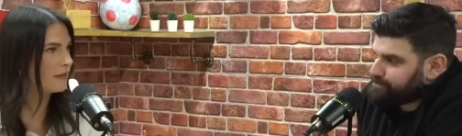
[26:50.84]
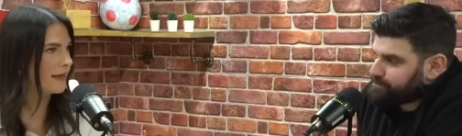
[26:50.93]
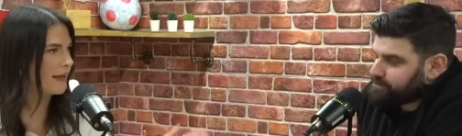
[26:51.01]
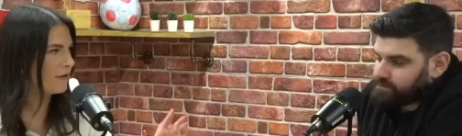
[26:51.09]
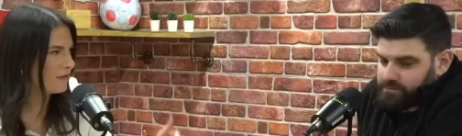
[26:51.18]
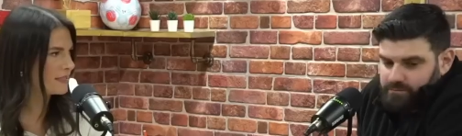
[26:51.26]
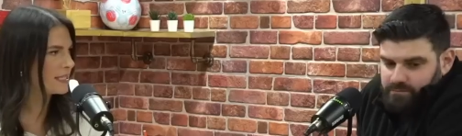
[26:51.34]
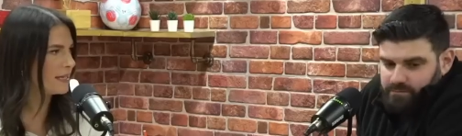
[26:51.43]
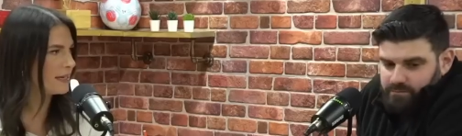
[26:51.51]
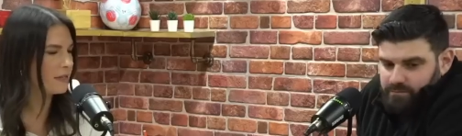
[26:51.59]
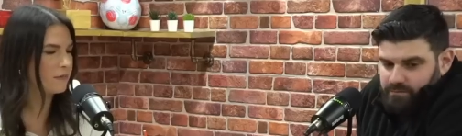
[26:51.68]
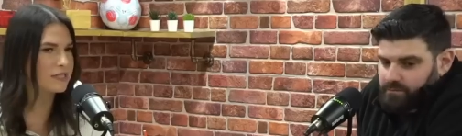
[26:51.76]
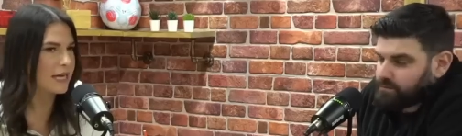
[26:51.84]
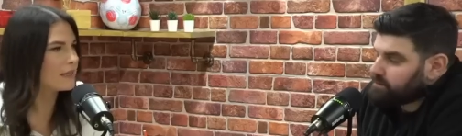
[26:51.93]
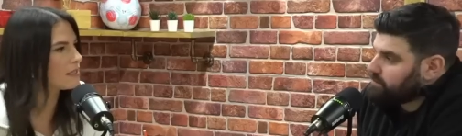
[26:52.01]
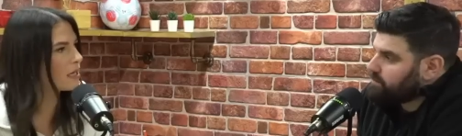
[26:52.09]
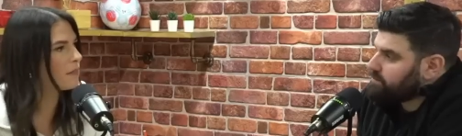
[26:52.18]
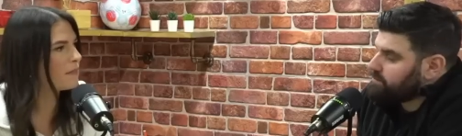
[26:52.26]
Speaker 1: Kieran Tierney would
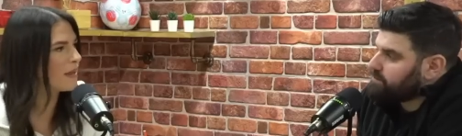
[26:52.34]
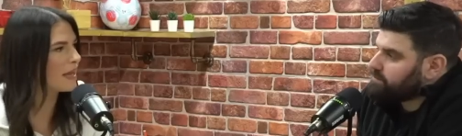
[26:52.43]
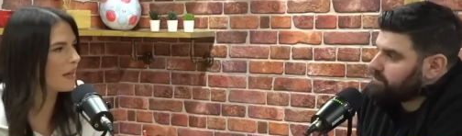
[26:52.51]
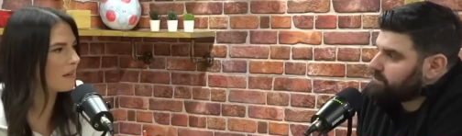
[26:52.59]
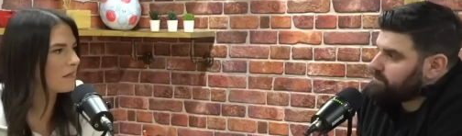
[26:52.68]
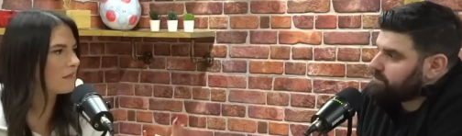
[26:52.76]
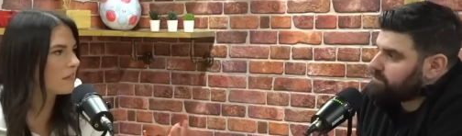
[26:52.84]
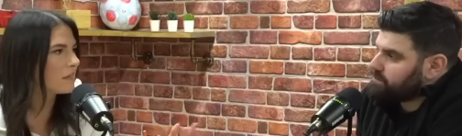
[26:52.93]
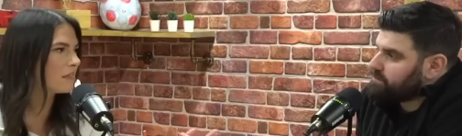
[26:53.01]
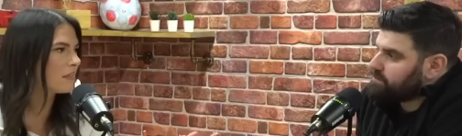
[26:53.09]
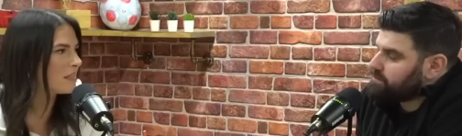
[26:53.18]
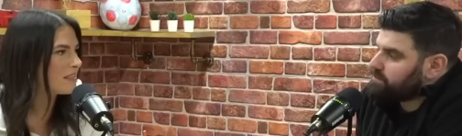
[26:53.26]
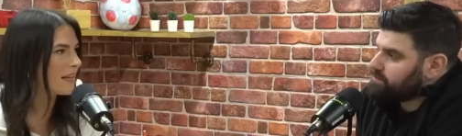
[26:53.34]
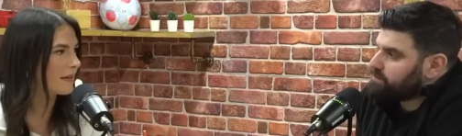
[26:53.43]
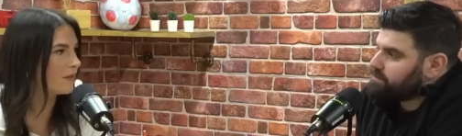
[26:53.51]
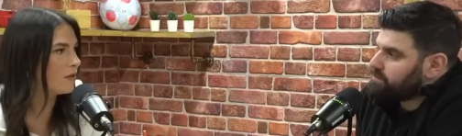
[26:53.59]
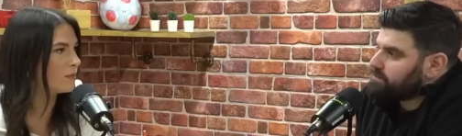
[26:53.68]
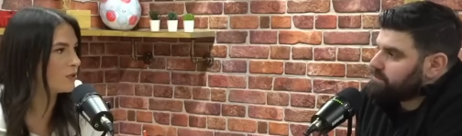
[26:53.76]
end up being a
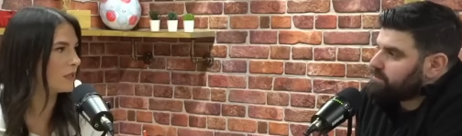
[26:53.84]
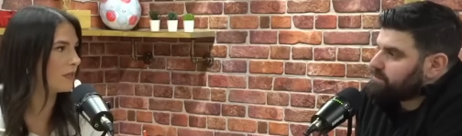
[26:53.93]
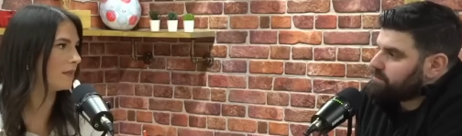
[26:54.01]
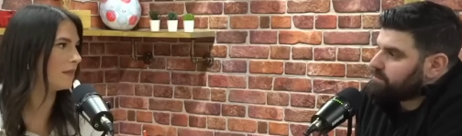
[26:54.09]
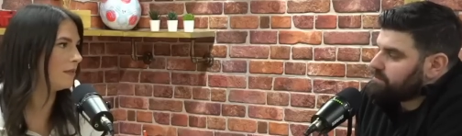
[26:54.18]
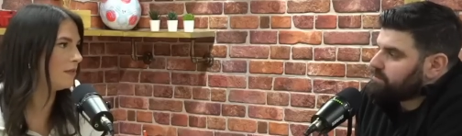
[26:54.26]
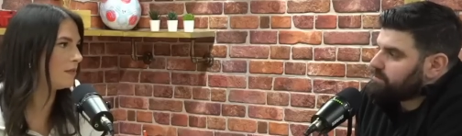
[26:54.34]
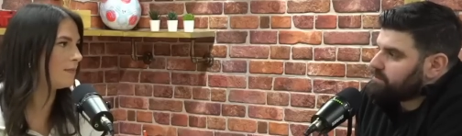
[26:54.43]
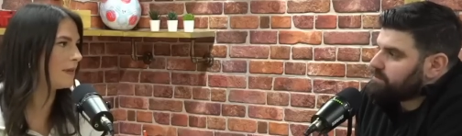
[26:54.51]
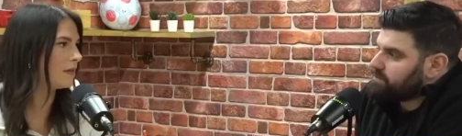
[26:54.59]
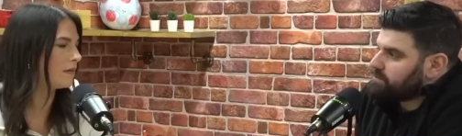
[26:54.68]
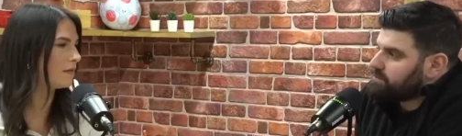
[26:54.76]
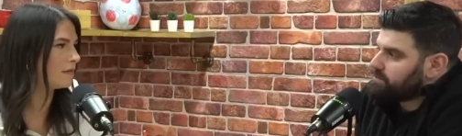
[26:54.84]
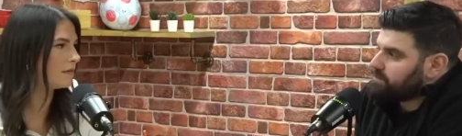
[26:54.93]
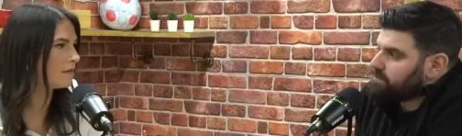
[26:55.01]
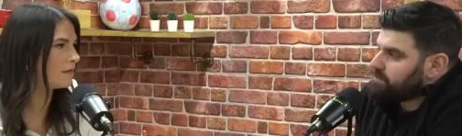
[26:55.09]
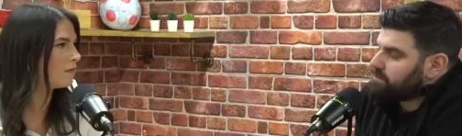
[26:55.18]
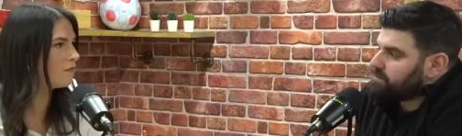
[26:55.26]
second option, you'd be
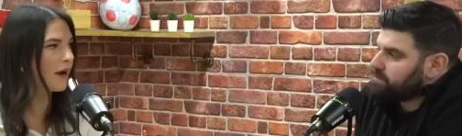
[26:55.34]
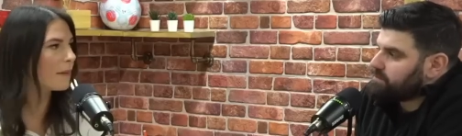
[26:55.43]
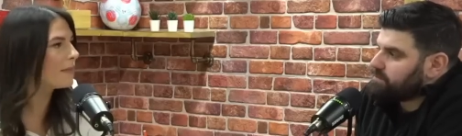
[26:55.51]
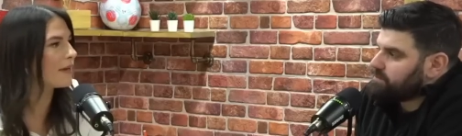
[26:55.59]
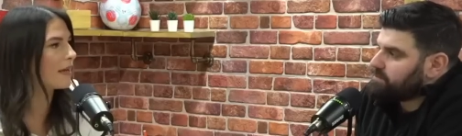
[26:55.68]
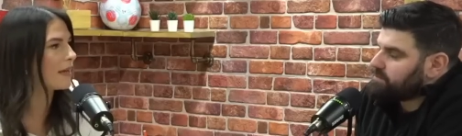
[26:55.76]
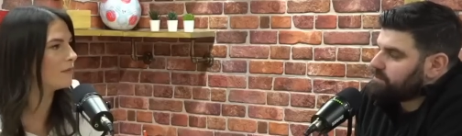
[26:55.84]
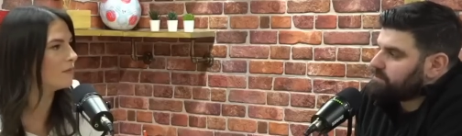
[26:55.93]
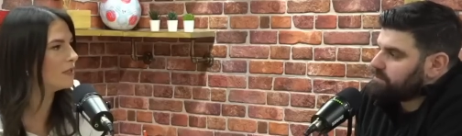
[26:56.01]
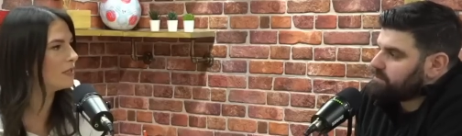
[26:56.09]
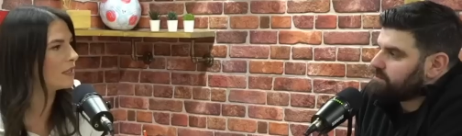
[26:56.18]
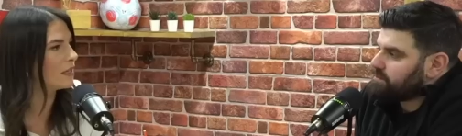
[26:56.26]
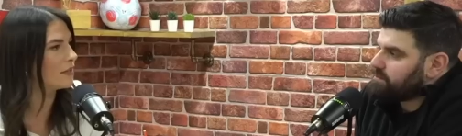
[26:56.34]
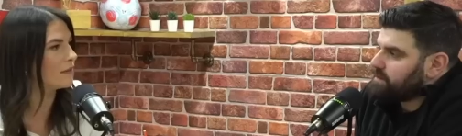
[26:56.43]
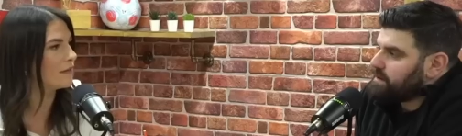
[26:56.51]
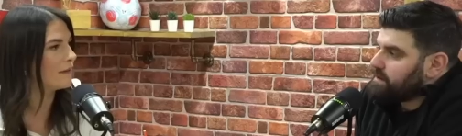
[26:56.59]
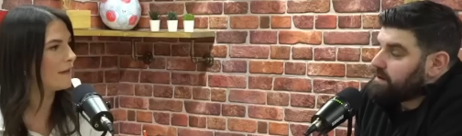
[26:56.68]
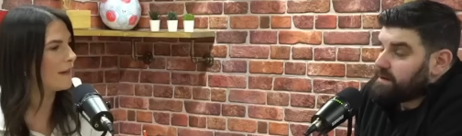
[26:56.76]
grabbing at him, wouldn't you?
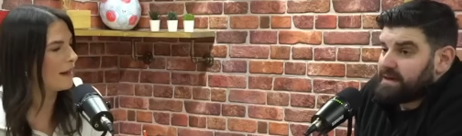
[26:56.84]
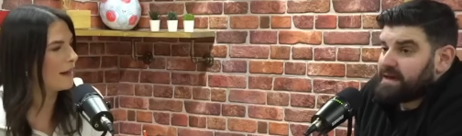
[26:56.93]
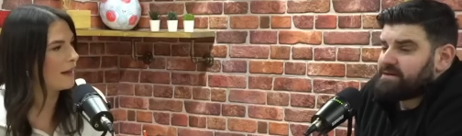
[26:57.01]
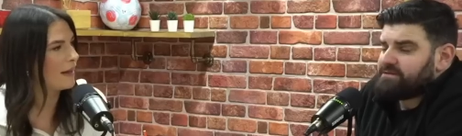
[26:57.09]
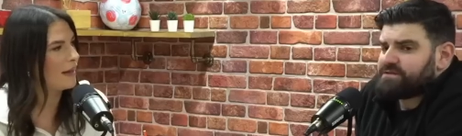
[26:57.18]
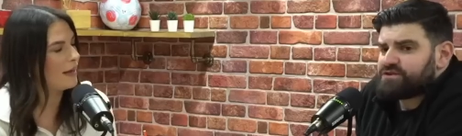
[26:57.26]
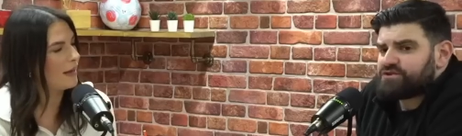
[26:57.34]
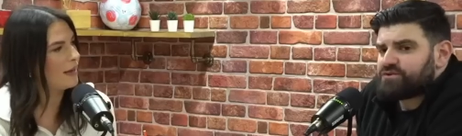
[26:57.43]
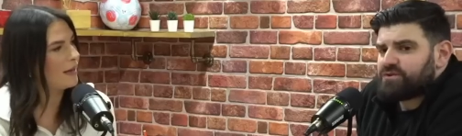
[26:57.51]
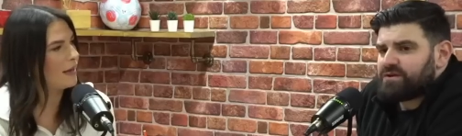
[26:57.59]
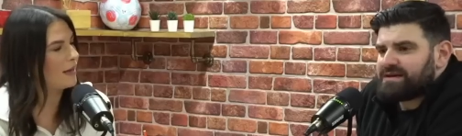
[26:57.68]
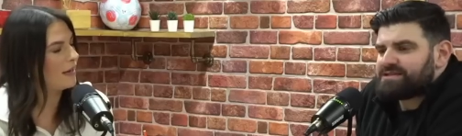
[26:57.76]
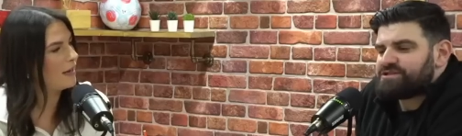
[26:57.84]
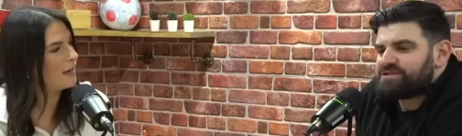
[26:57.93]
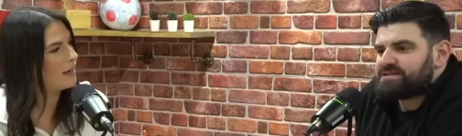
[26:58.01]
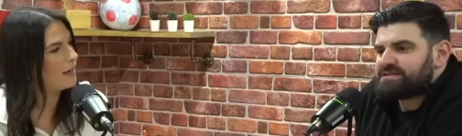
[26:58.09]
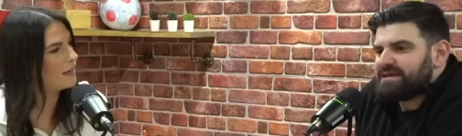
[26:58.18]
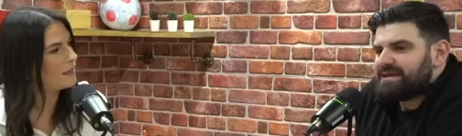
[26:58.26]
Speaker 2: Yeah, for sure. It's
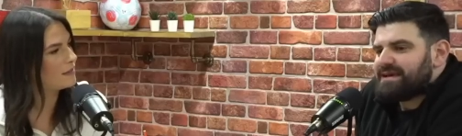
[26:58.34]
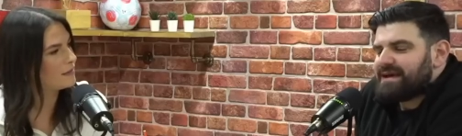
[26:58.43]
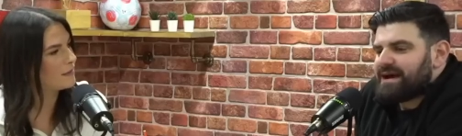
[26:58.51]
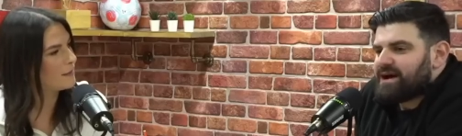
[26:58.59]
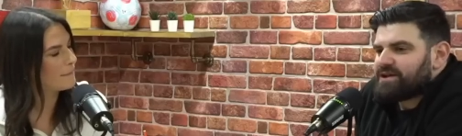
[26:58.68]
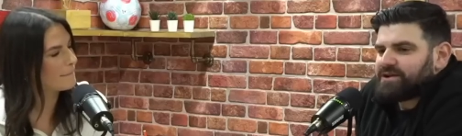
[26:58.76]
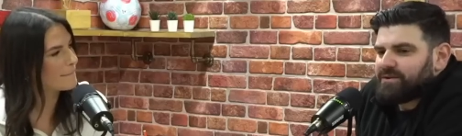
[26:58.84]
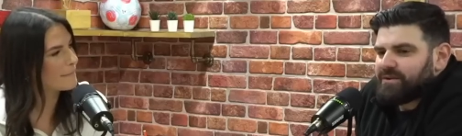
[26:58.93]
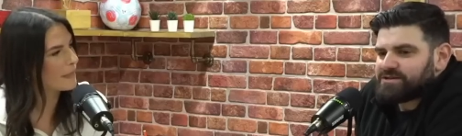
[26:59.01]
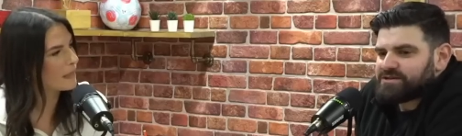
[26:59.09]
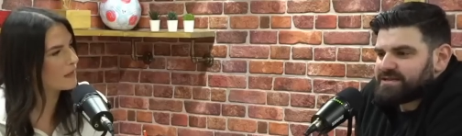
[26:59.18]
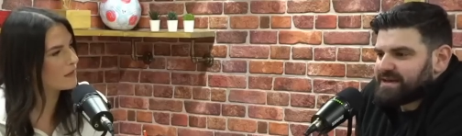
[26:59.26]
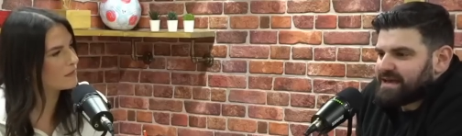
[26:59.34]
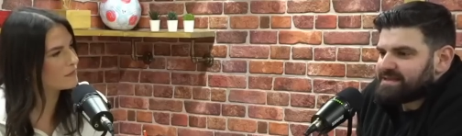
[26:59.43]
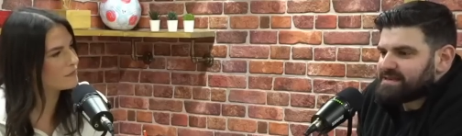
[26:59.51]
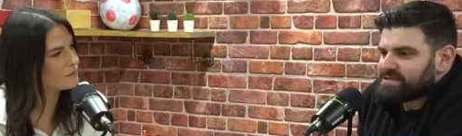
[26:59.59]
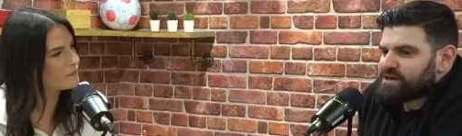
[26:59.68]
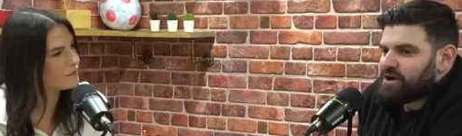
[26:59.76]
just, I don't know, I just think in
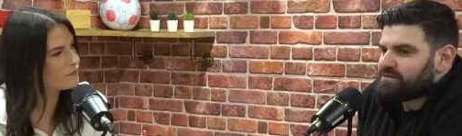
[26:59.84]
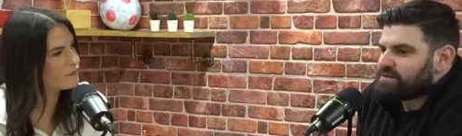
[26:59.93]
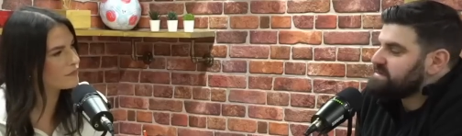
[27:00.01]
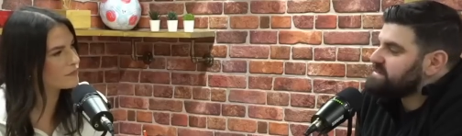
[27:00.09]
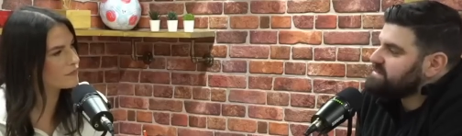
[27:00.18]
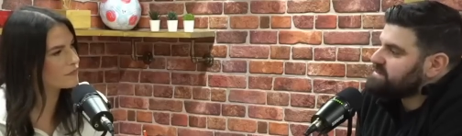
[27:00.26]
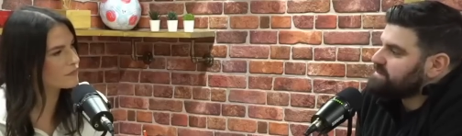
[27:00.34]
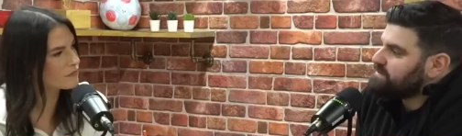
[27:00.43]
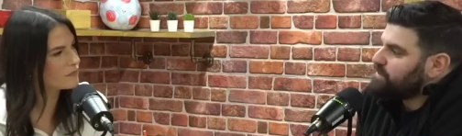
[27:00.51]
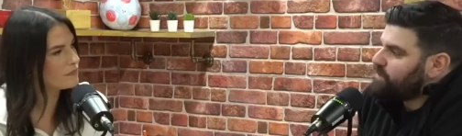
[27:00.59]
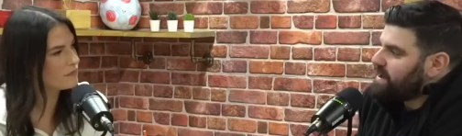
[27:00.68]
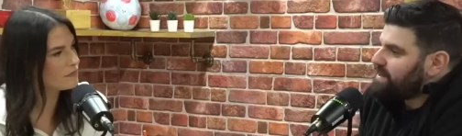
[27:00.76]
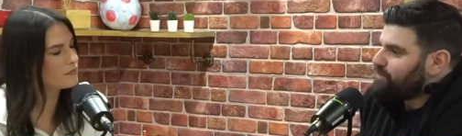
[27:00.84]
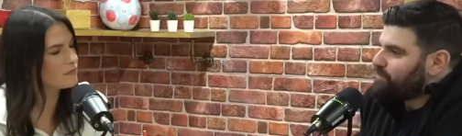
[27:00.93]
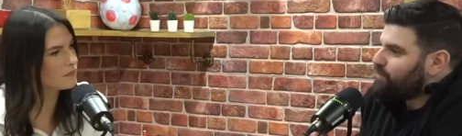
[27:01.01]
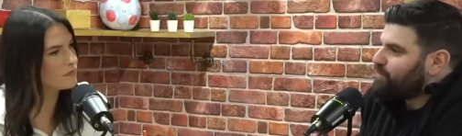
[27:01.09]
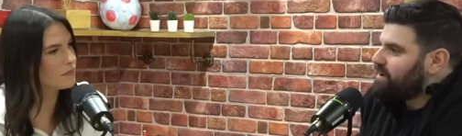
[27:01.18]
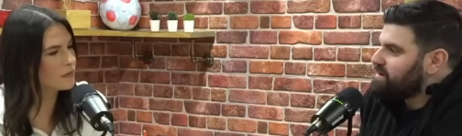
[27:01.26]
this current system, the way it all
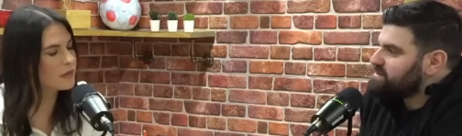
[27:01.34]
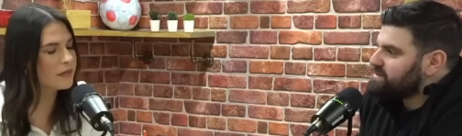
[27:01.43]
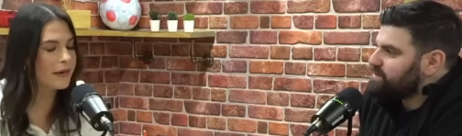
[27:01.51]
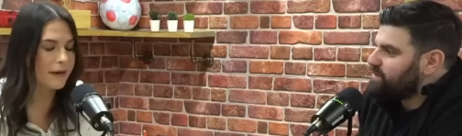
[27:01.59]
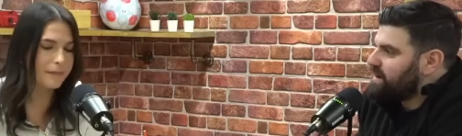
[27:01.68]
works,
Speaker 1: yeah. the